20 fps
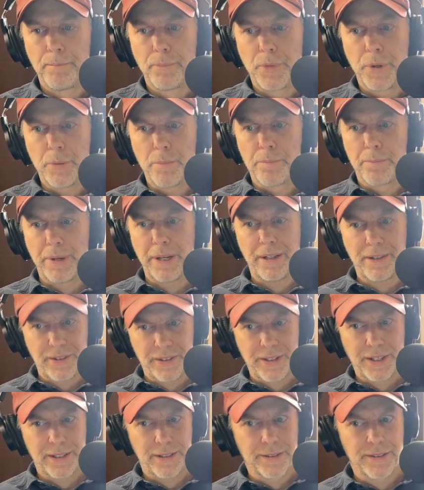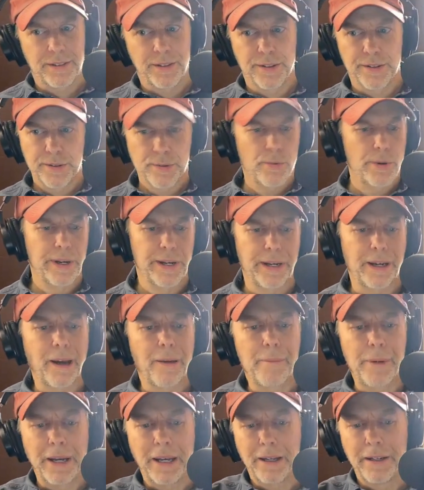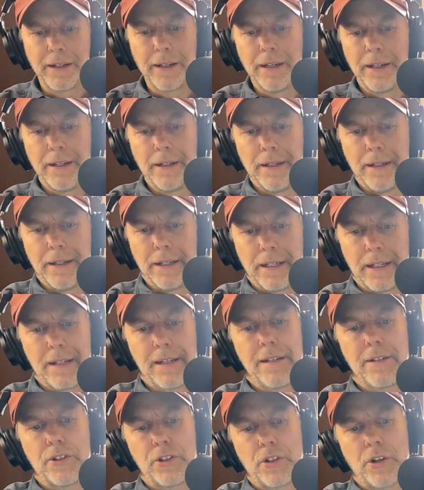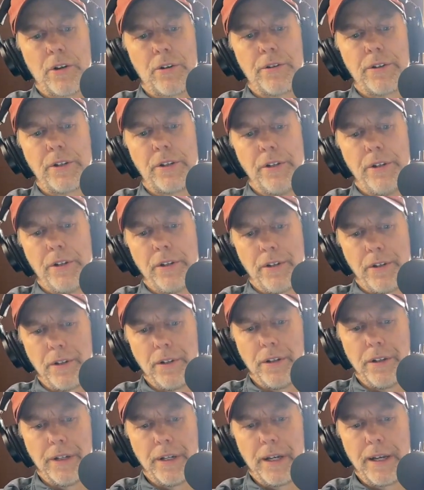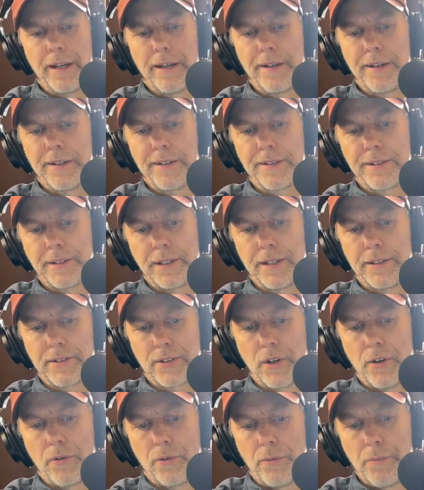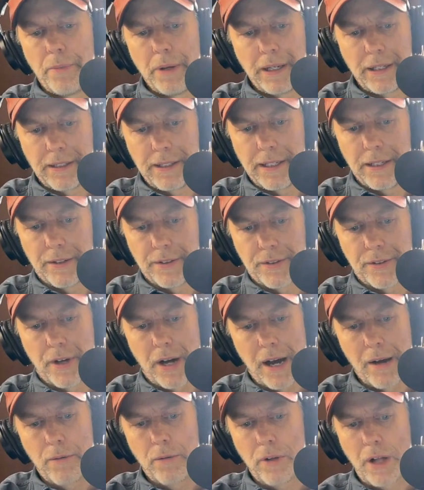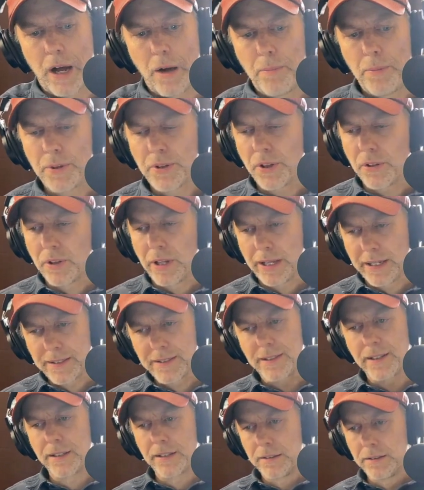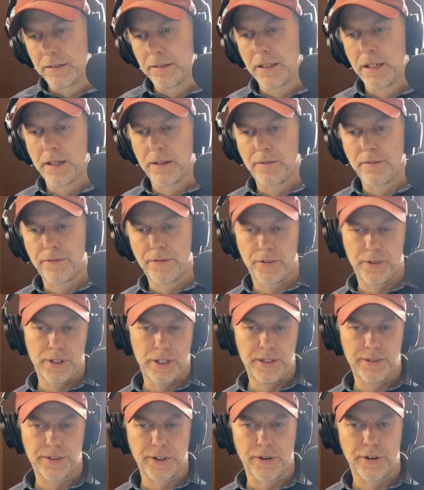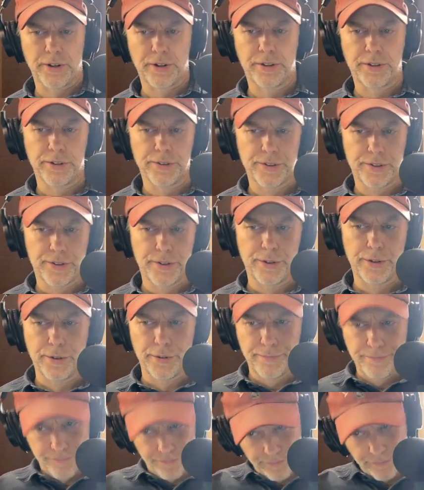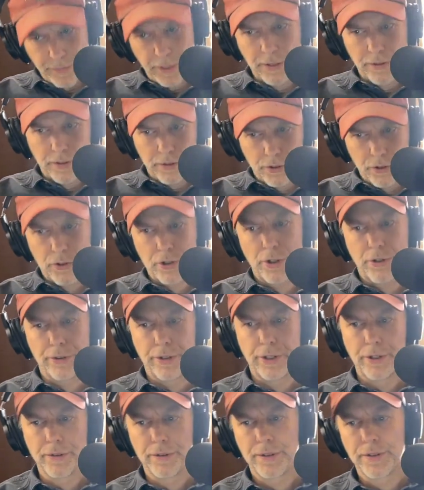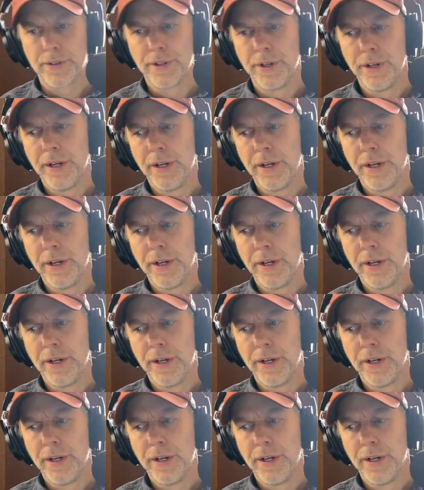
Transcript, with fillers: they're big things this week. I mean, each article is its own big deal. So I will I'll put the links in in for these articles too into the show notes.